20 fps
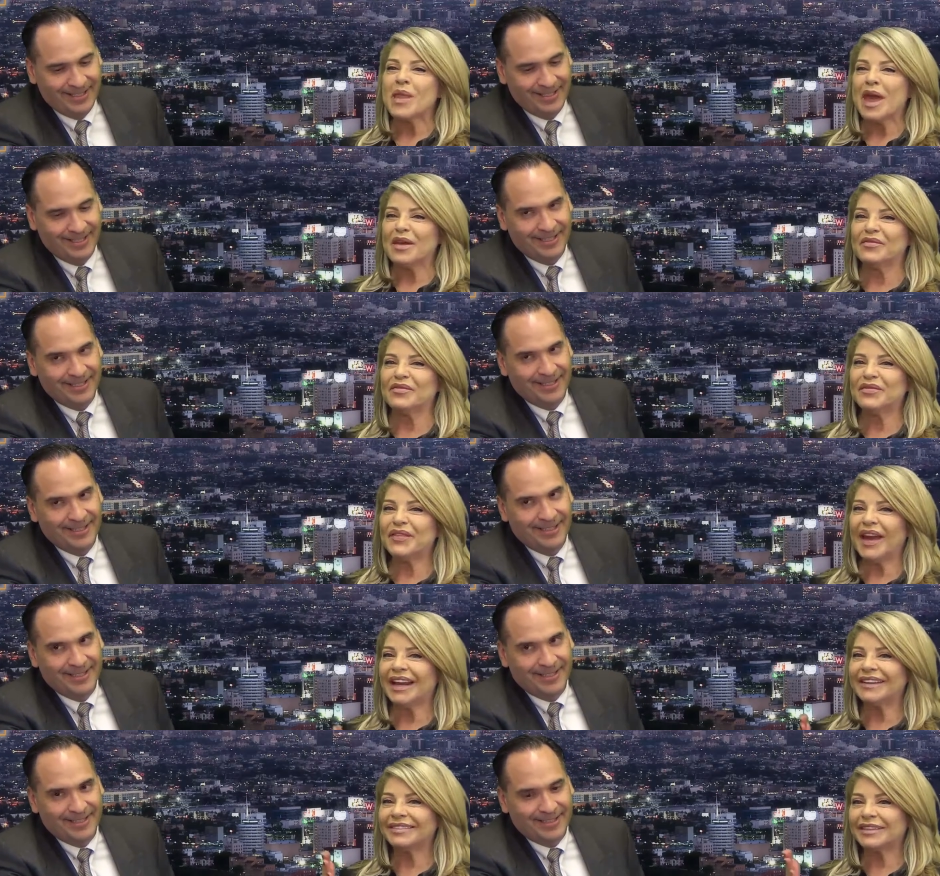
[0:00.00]
Speaker 1: In
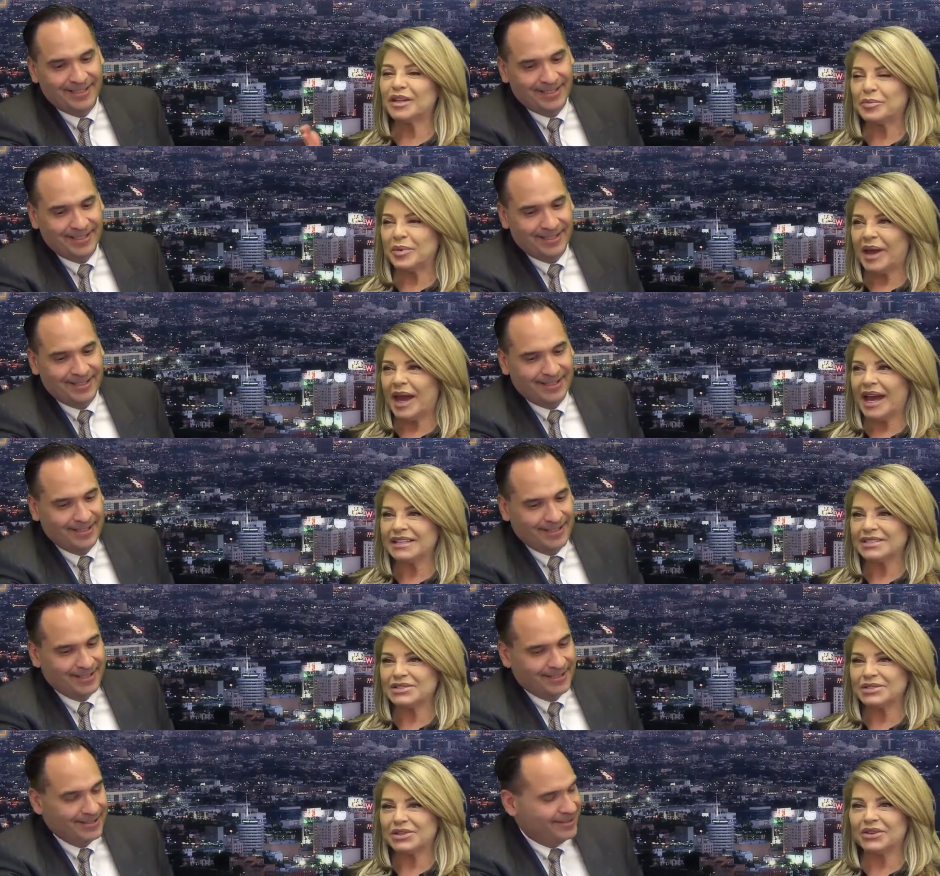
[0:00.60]
fact, the
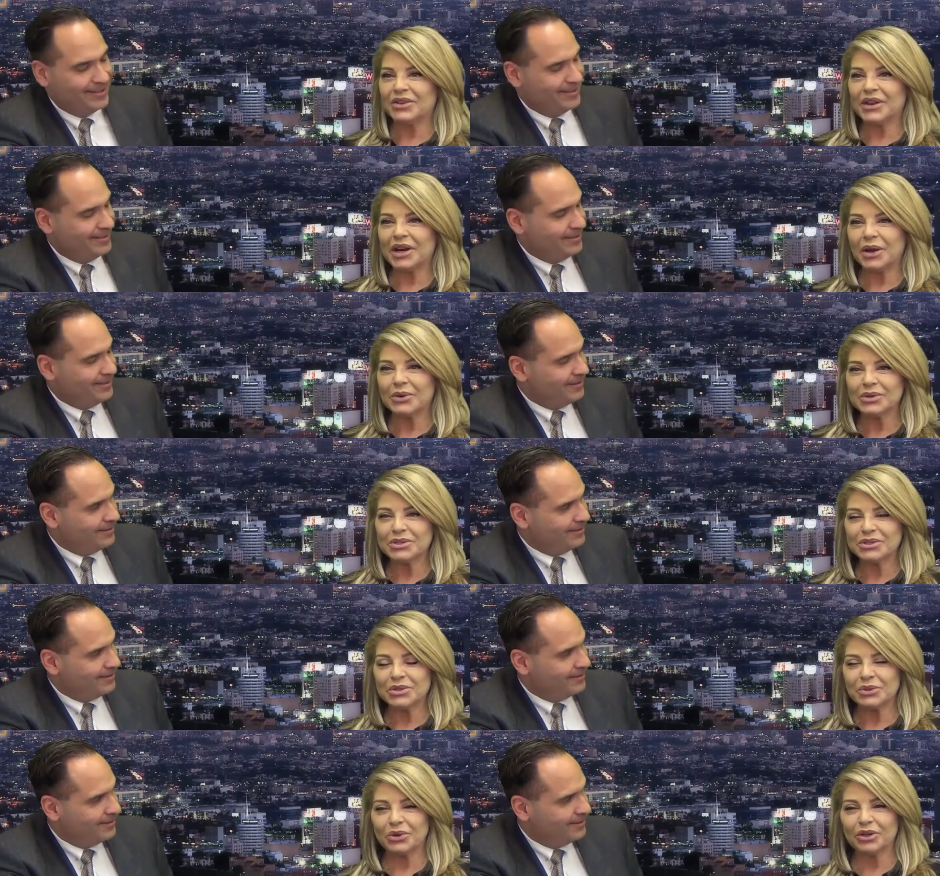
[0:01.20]
pastor that I
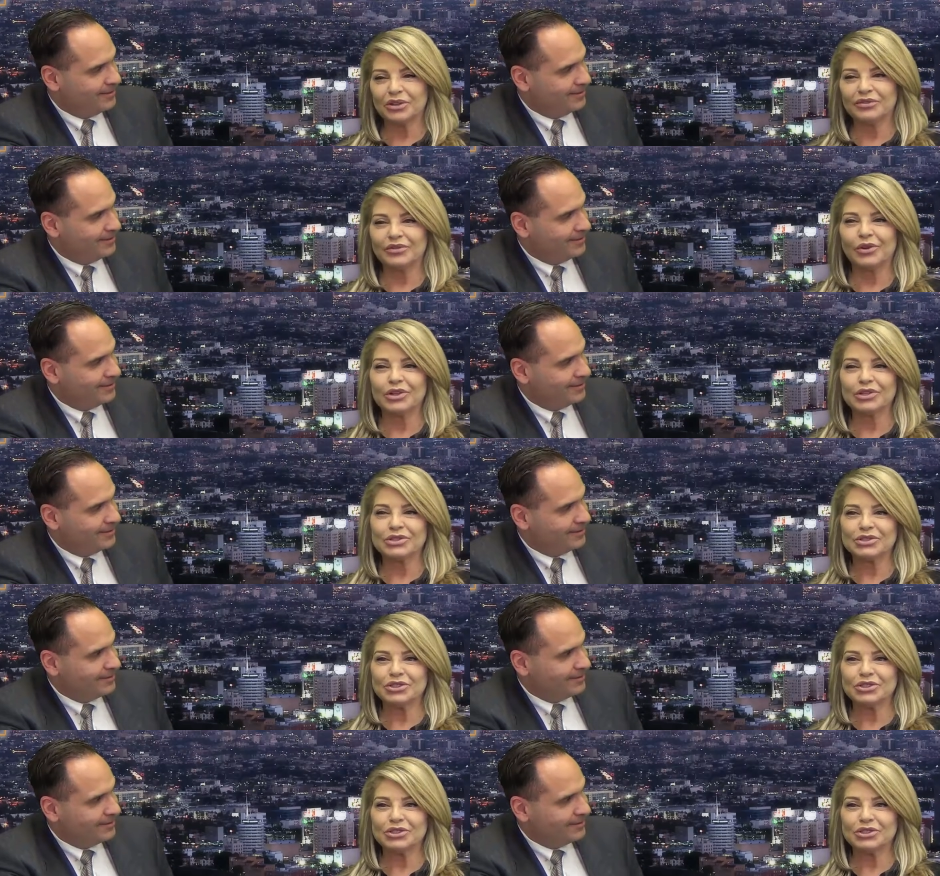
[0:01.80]
went to work for